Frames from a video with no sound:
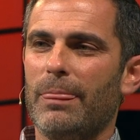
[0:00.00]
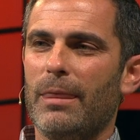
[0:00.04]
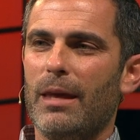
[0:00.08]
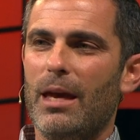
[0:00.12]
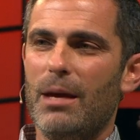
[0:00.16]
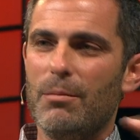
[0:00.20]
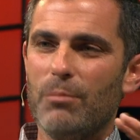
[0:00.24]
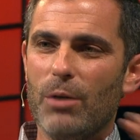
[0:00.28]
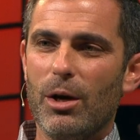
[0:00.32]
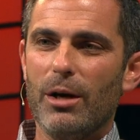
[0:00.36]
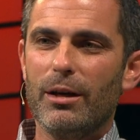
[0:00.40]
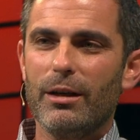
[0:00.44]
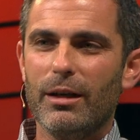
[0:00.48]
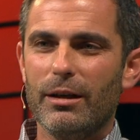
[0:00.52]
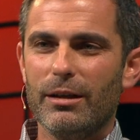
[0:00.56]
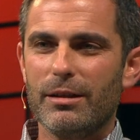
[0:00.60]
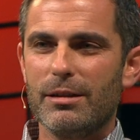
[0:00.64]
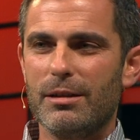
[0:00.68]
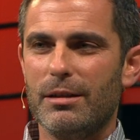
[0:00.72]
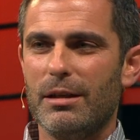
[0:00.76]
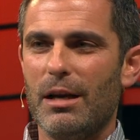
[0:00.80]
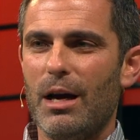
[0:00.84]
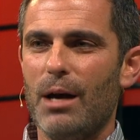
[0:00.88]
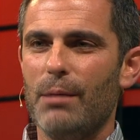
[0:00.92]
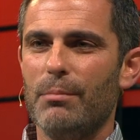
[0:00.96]
And Mark kind of
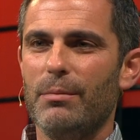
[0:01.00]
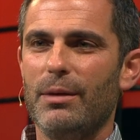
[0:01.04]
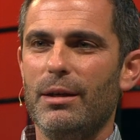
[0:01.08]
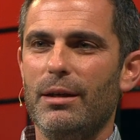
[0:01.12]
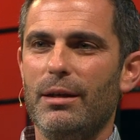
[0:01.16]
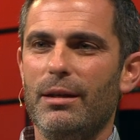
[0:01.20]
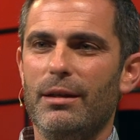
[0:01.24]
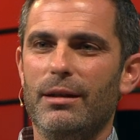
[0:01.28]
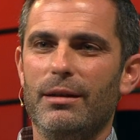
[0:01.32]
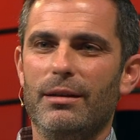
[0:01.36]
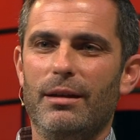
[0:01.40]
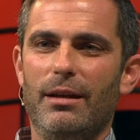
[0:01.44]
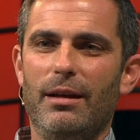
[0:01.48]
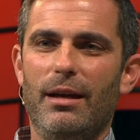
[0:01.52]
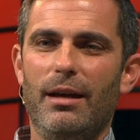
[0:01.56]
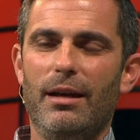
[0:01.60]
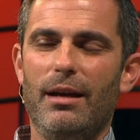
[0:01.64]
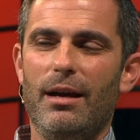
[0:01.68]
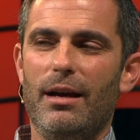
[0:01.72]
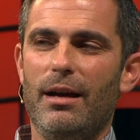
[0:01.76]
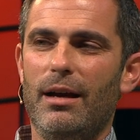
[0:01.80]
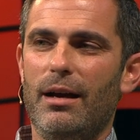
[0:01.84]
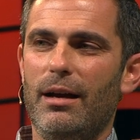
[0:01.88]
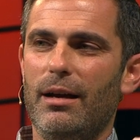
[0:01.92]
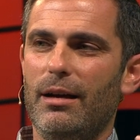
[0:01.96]
stopped me
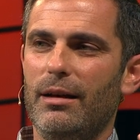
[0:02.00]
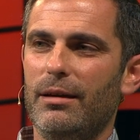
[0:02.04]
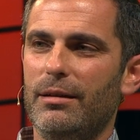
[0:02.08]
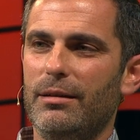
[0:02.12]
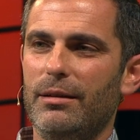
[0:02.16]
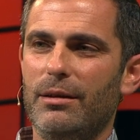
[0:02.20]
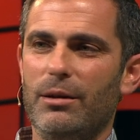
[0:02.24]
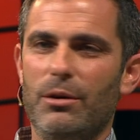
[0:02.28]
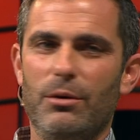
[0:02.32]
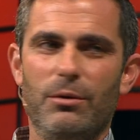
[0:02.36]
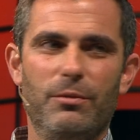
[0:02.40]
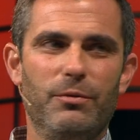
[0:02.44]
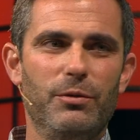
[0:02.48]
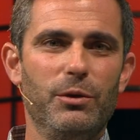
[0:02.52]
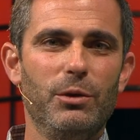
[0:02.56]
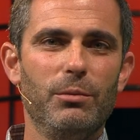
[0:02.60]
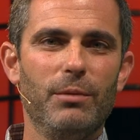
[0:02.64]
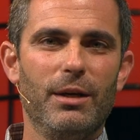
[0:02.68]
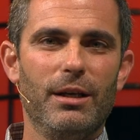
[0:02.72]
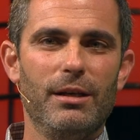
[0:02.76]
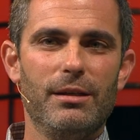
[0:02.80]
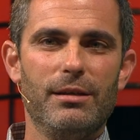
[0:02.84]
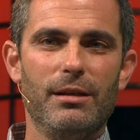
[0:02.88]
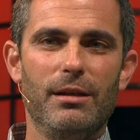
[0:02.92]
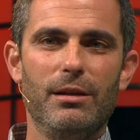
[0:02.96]
a few
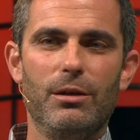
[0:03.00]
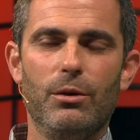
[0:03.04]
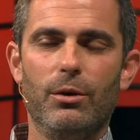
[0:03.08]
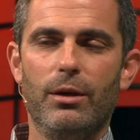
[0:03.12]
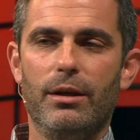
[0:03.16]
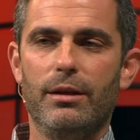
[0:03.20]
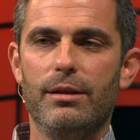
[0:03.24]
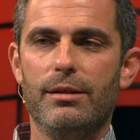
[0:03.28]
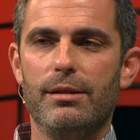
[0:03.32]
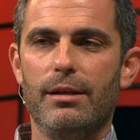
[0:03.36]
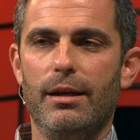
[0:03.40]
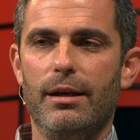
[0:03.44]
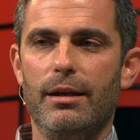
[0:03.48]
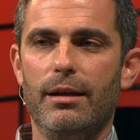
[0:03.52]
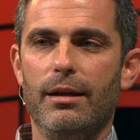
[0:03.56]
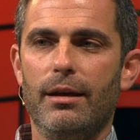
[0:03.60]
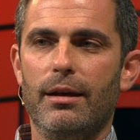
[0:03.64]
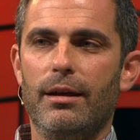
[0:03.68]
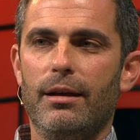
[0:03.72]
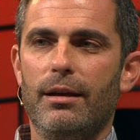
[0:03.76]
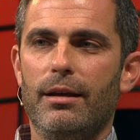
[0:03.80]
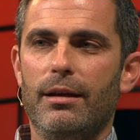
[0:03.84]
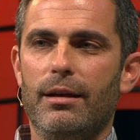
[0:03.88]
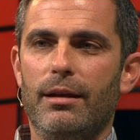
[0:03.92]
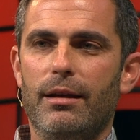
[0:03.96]
minutes into it and said,
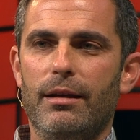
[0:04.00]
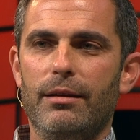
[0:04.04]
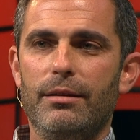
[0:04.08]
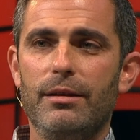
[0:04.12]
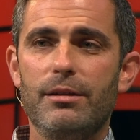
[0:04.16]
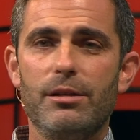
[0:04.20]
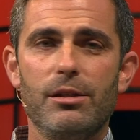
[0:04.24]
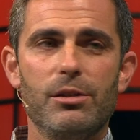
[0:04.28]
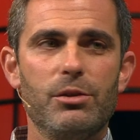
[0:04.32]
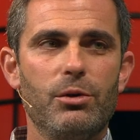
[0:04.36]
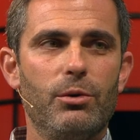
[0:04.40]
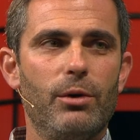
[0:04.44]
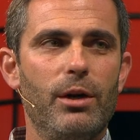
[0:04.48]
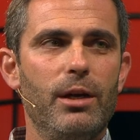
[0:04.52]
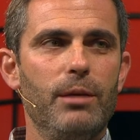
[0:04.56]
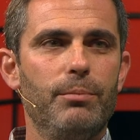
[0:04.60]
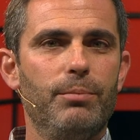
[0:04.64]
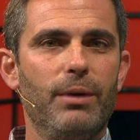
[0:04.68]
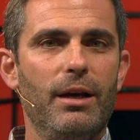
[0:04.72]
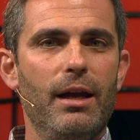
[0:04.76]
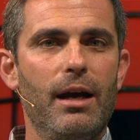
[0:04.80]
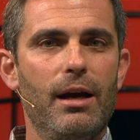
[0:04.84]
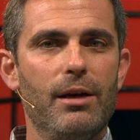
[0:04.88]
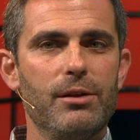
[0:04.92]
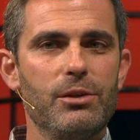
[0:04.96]
"This is great,
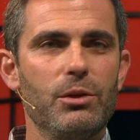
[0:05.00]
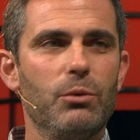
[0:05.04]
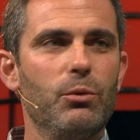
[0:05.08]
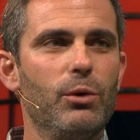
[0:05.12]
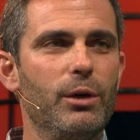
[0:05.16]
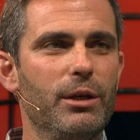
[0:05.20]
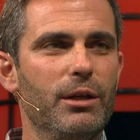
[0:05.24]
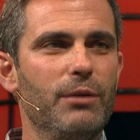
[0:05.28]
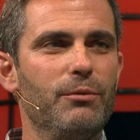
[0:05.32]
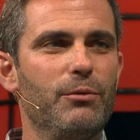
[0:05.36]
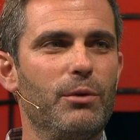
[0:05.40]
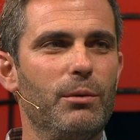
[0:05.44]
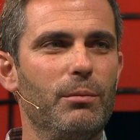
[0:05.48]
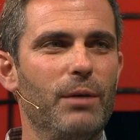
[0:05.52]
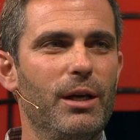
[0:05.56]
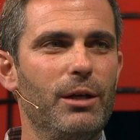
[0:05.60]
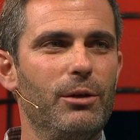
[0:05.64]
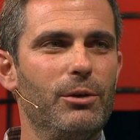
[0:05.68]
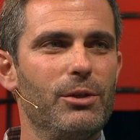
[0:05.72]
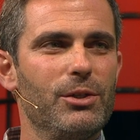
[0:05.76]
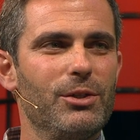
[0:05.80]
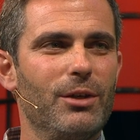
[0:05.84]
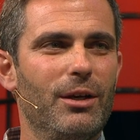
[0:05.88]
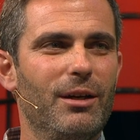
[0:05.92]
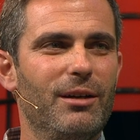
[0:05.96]
but how's it working for
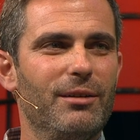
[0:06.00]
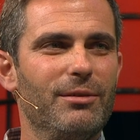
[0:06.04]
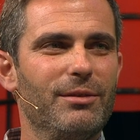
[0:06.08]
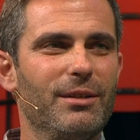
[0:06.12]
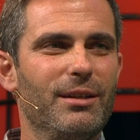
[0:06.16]
Microsoft?"